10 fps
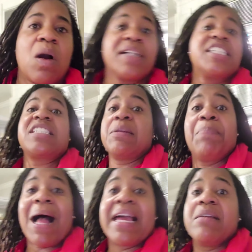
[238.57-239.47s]
Or just
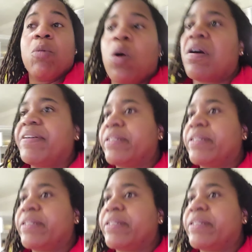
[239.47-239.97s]
didn't buy any more